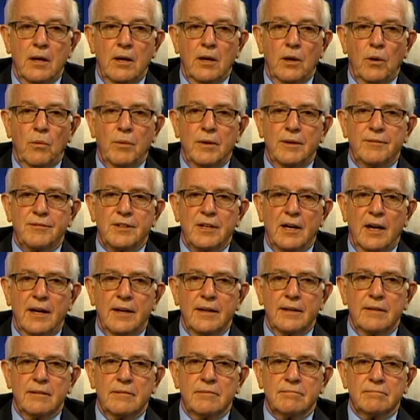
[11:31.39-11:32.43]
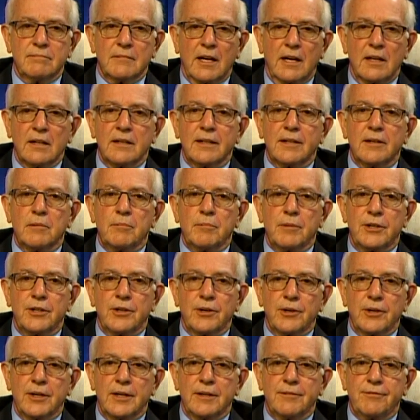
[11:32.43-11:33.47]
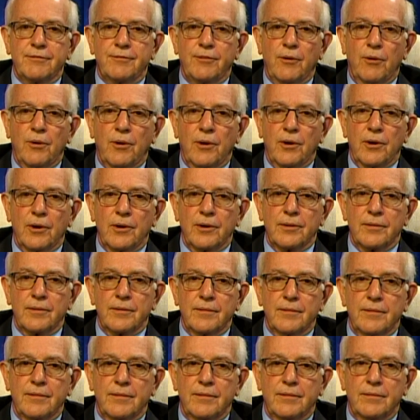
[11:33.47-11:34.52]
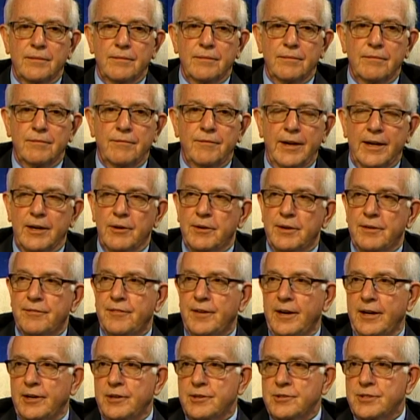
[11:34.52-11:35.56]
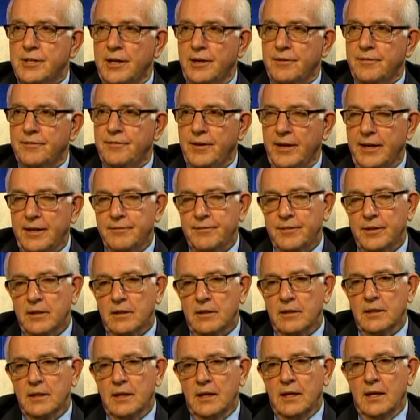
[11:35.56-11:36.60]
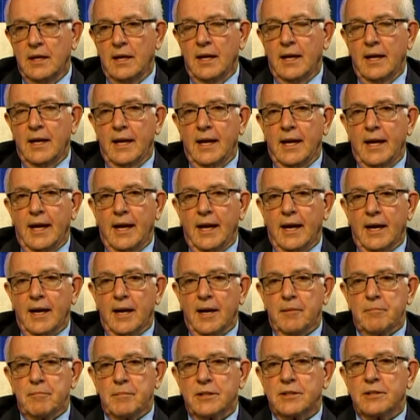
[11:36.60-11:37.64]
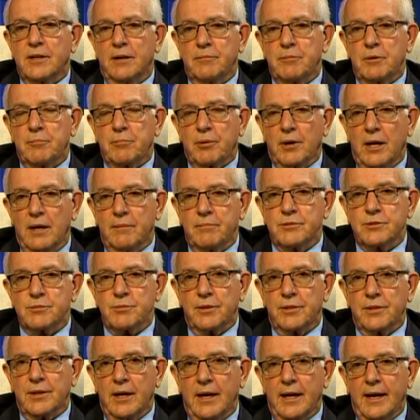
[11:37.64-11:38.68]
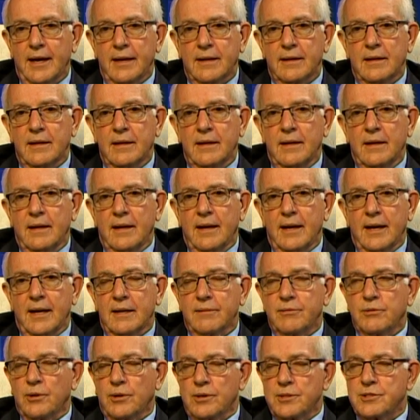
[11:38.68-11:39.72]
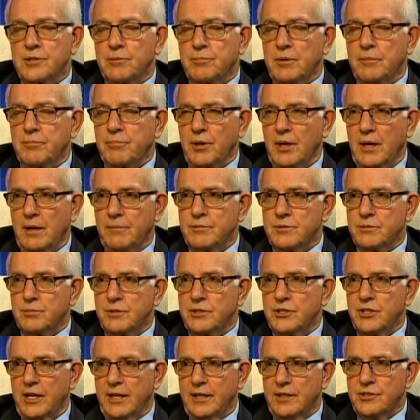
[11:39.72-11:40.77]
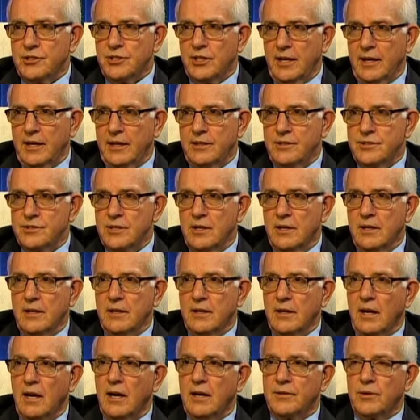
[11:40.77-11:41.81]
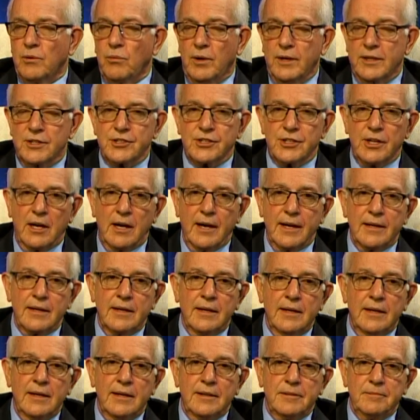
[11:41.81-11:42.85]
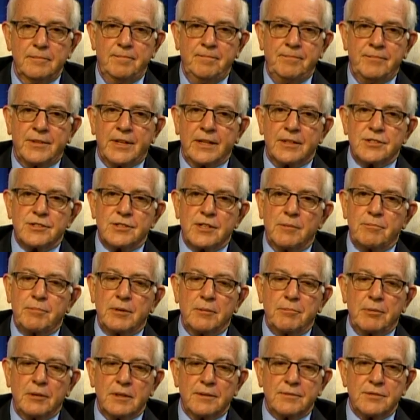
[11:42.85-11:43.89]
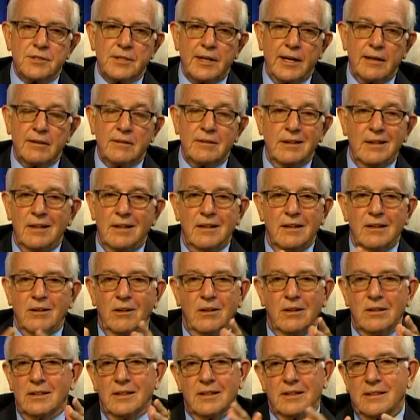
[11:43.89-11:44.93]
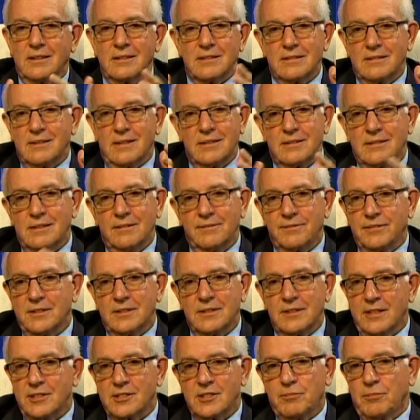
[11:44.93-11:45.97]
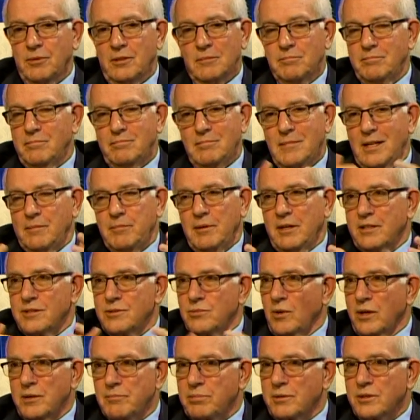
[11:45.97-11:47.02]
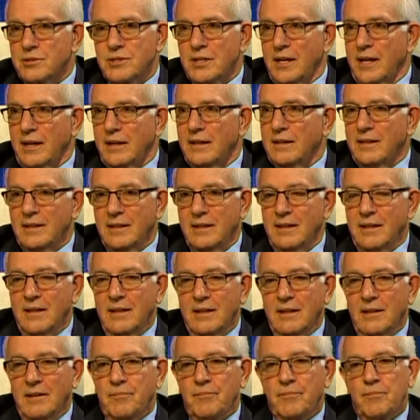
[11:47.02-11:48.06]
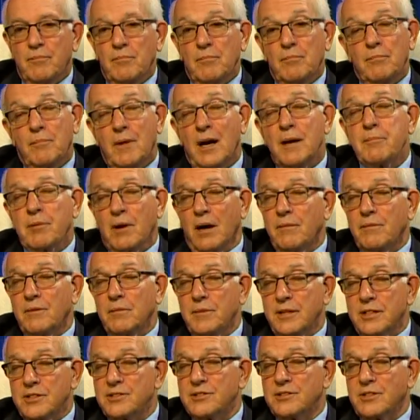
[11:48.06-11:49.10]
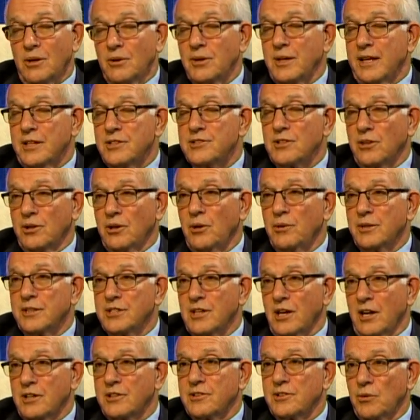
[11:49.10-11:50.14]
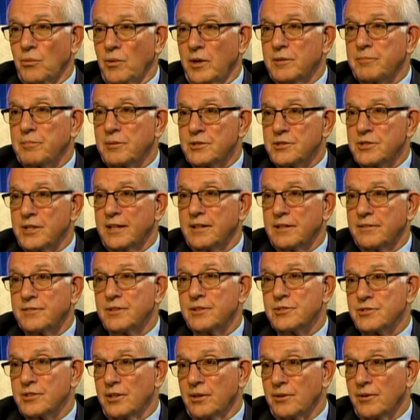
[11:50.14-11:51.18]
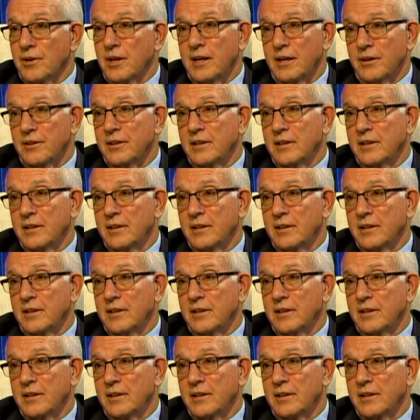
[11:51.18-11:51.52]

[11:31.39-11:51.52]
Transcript: We've done a little Moderna for Veteran Affairs down in Fayetteville, but there have been problems with that. And of course, there have been problems with J&J's, the one shot. And some people have said, oh, look, it's infinitesimal. Maybe it's 1%. My problem is, okay, so go and talk to the 1% if they're still around.